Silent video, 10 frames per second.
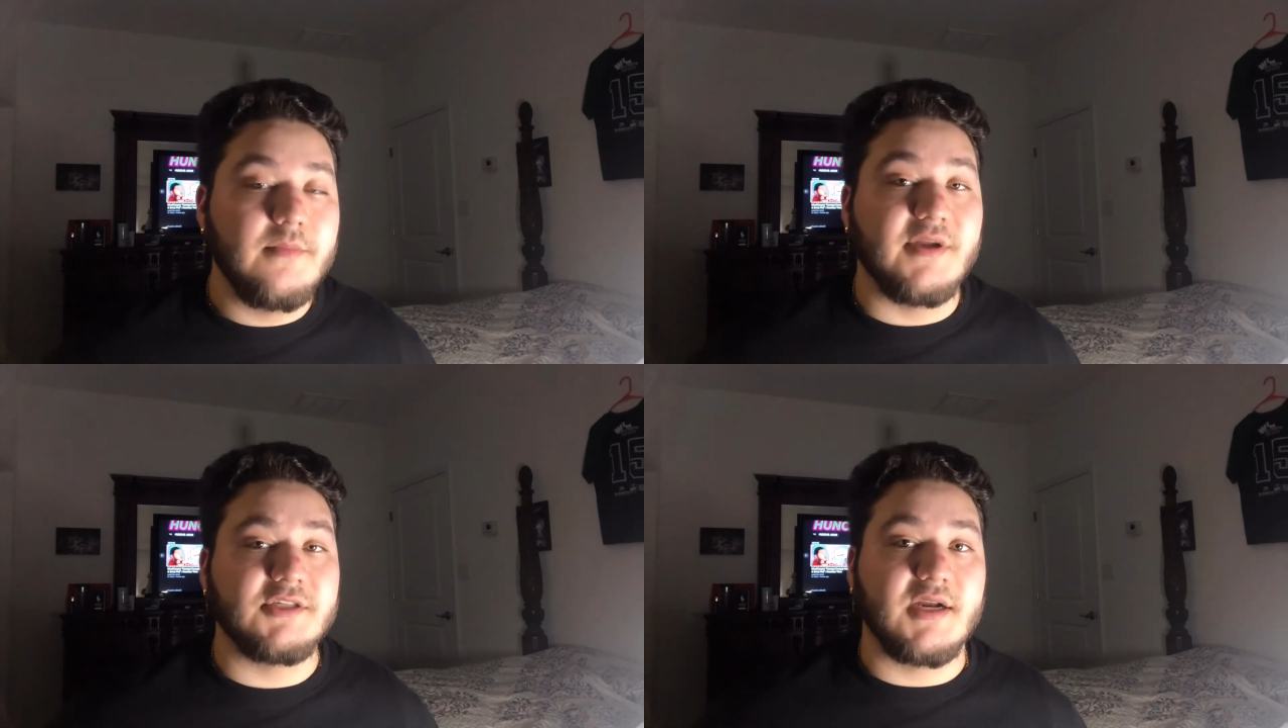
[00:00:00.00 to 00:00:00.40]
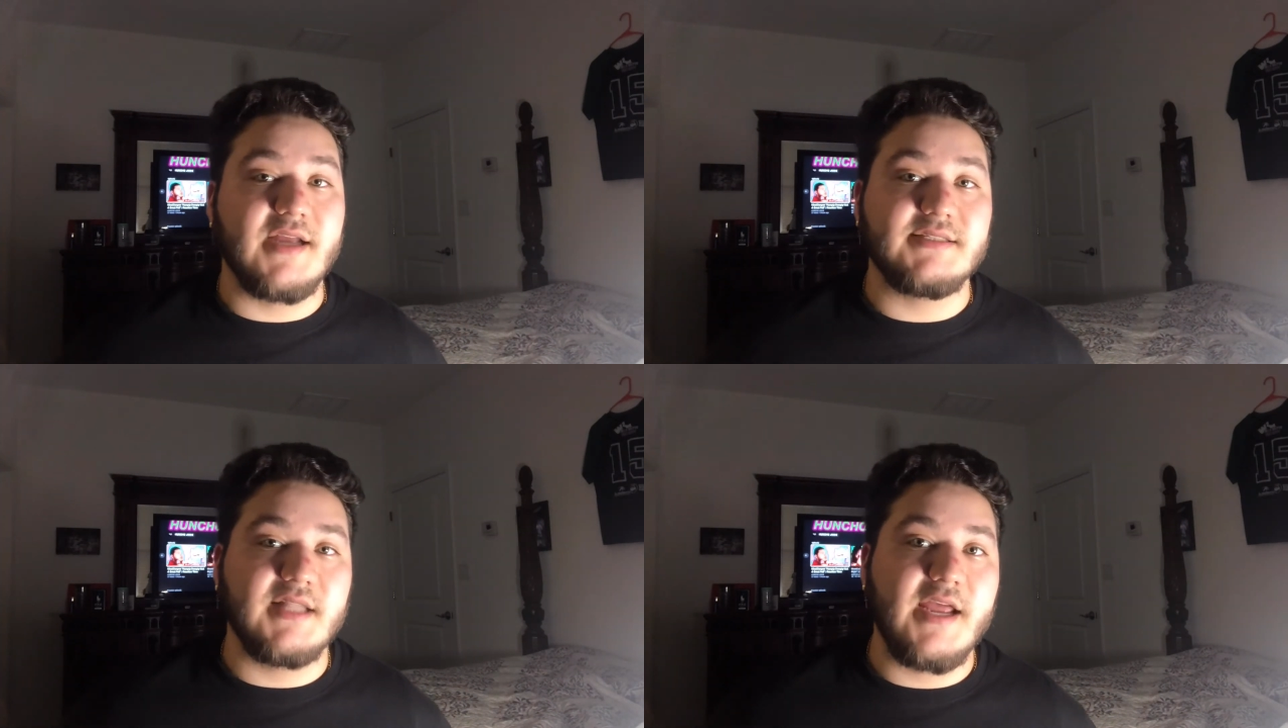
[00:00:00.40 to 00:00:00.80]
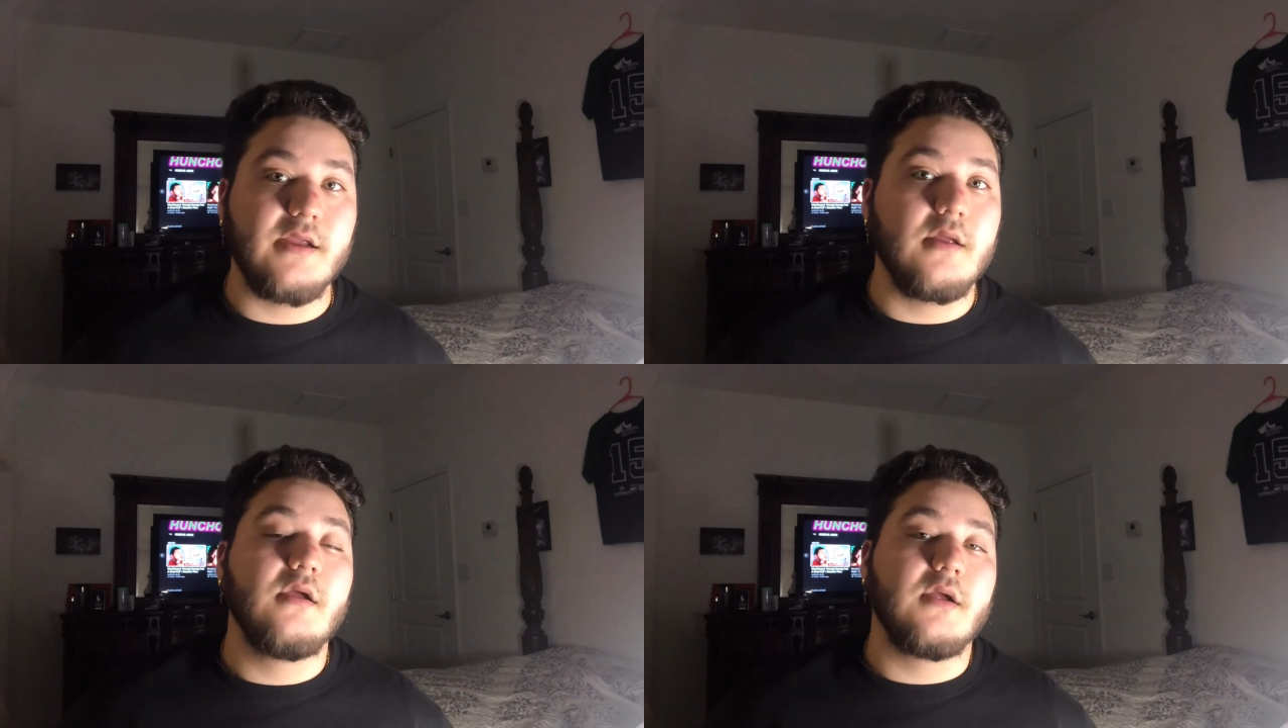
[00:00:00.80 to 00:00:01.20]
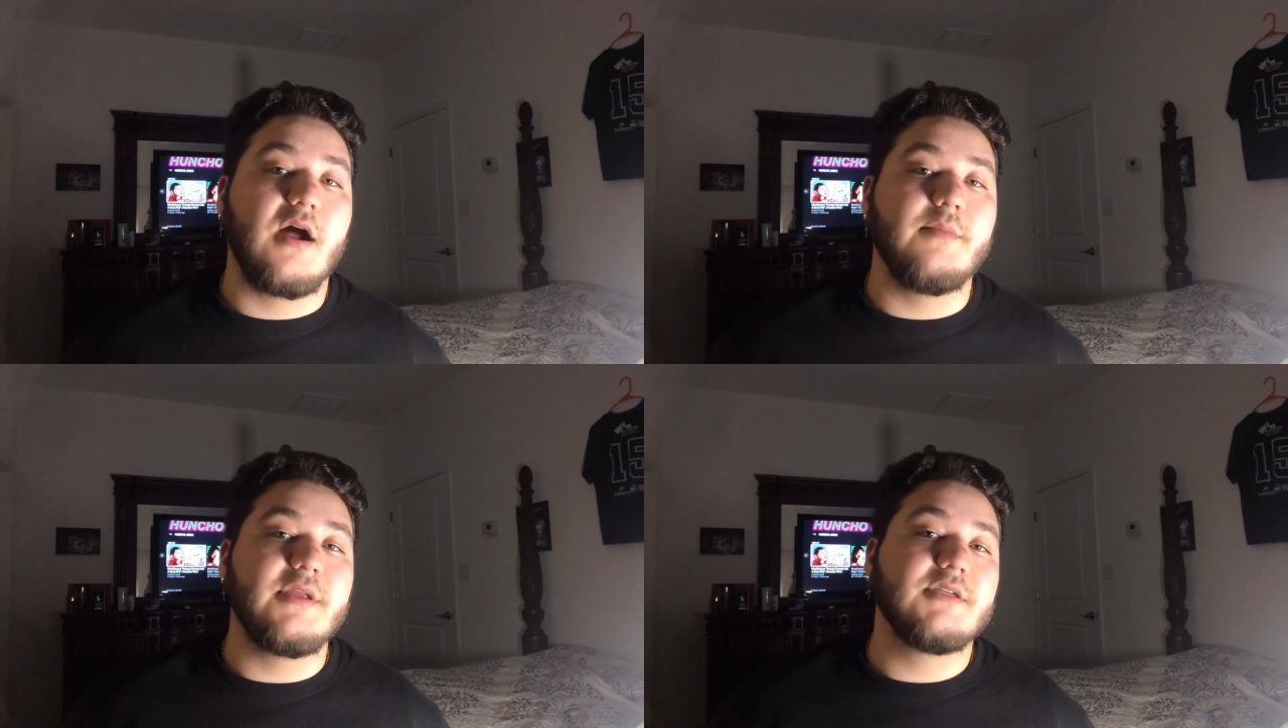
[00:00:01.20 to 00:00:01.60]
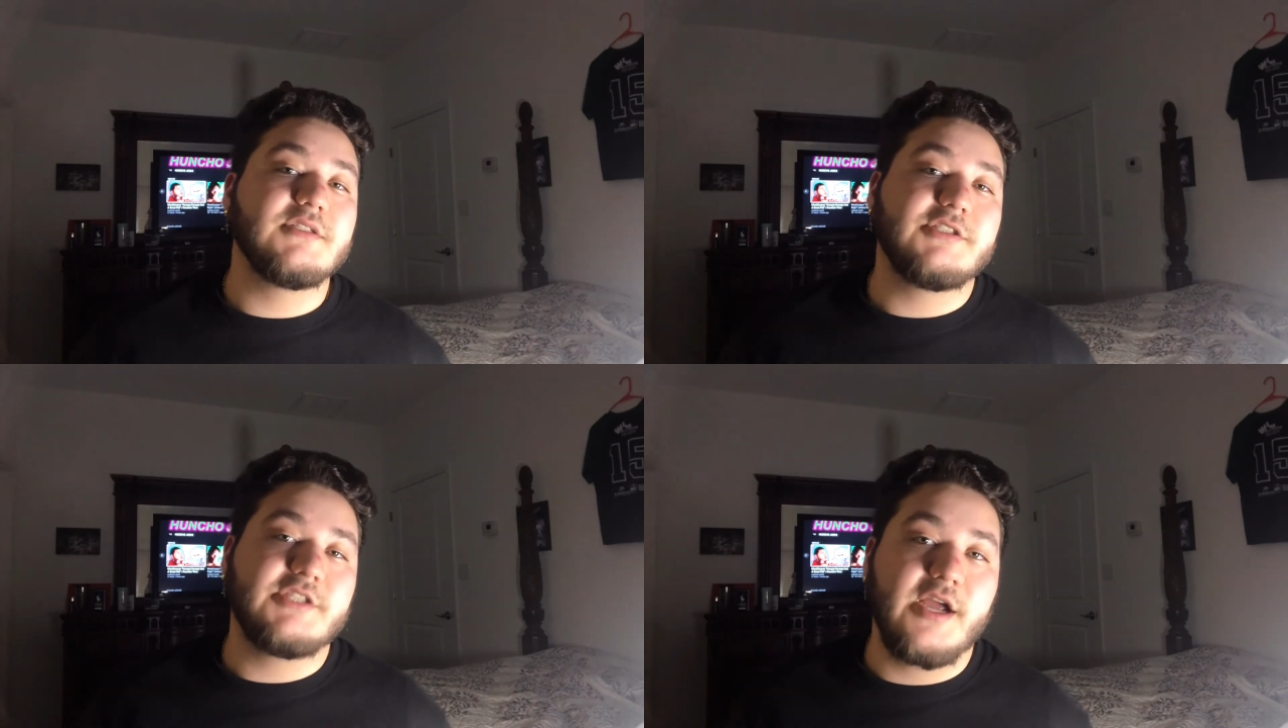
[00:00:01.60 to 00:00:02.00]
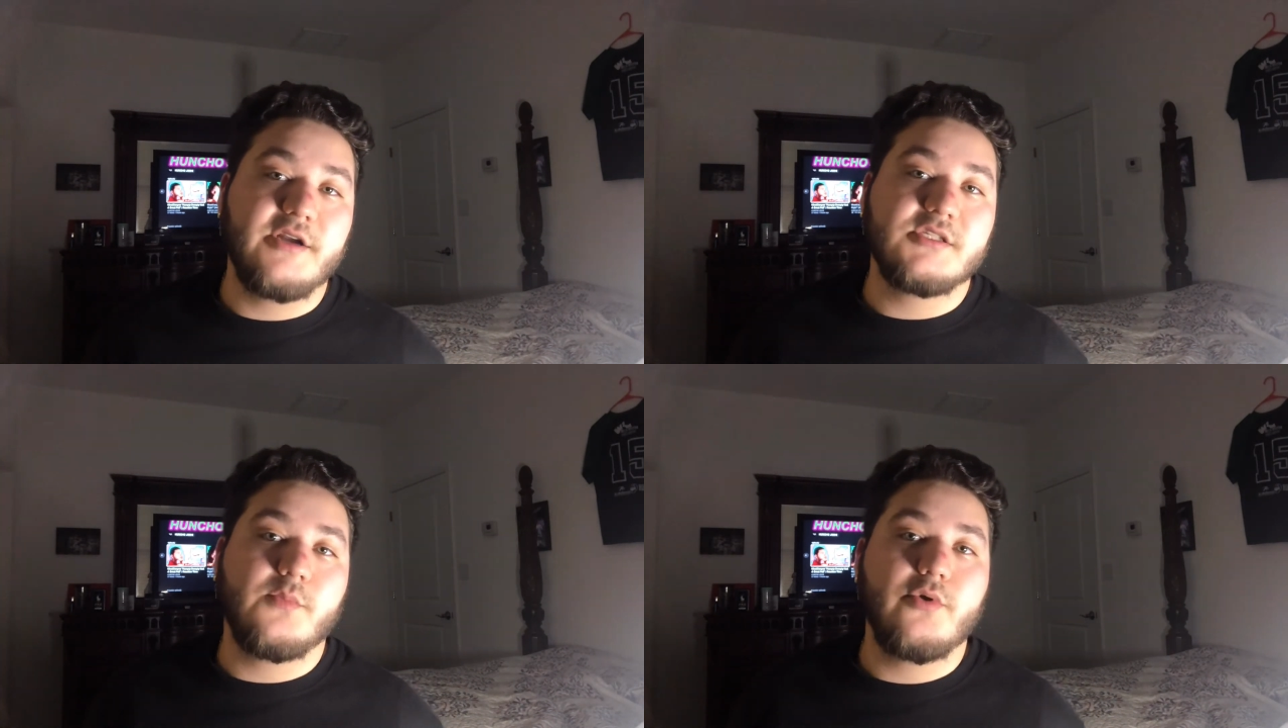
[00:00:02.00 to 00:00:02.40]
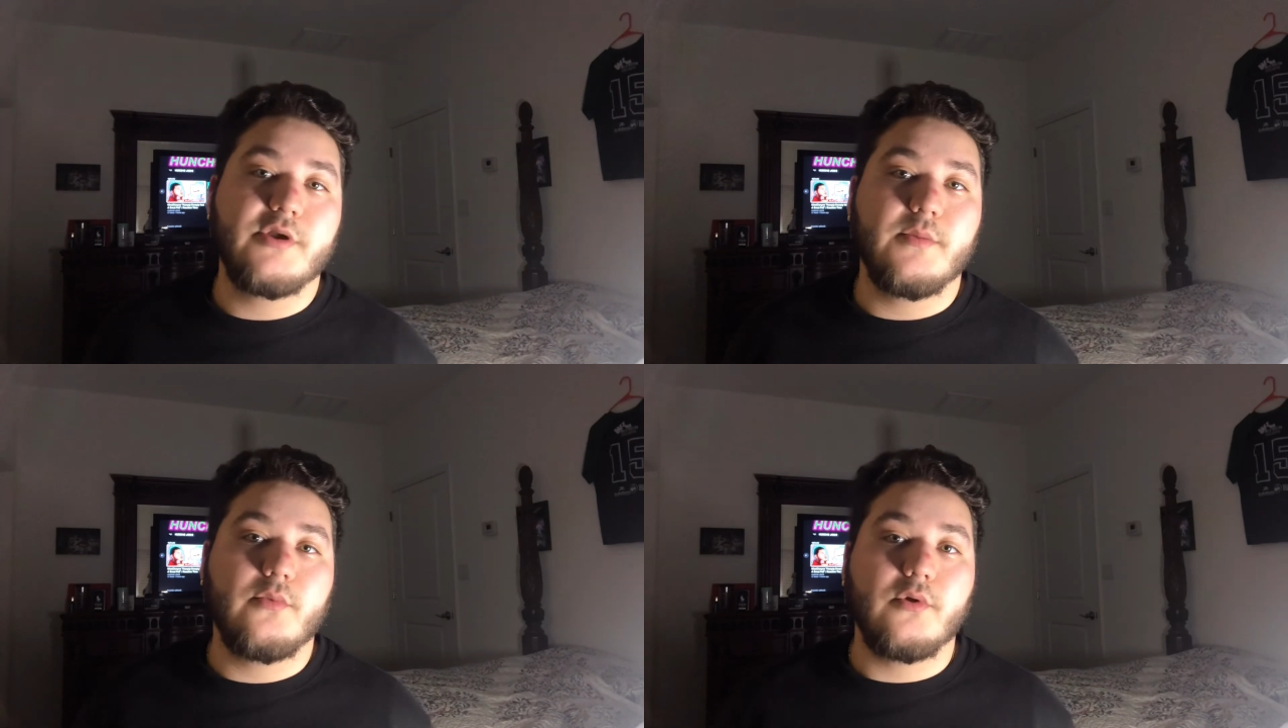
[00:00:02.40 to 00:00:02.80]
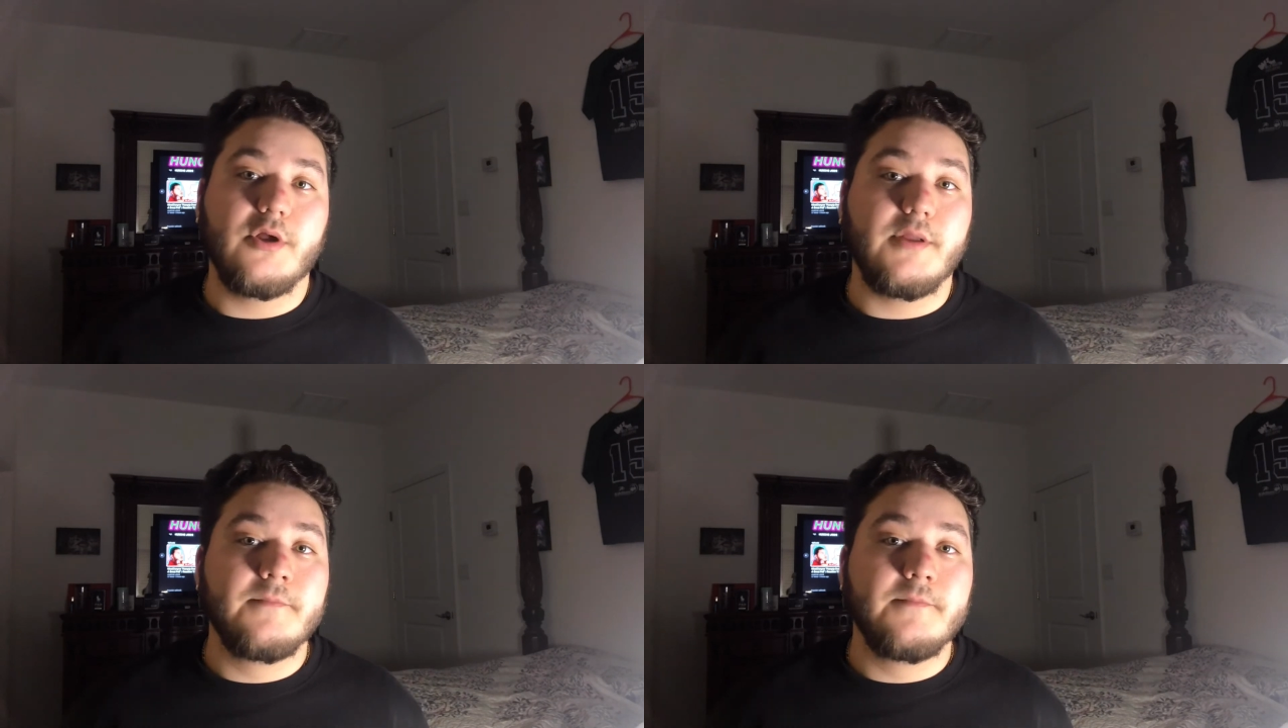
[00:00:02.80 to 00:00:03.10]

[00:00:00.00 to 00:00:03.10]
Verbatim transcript: Make sure you guys like, comment, share to support your boy,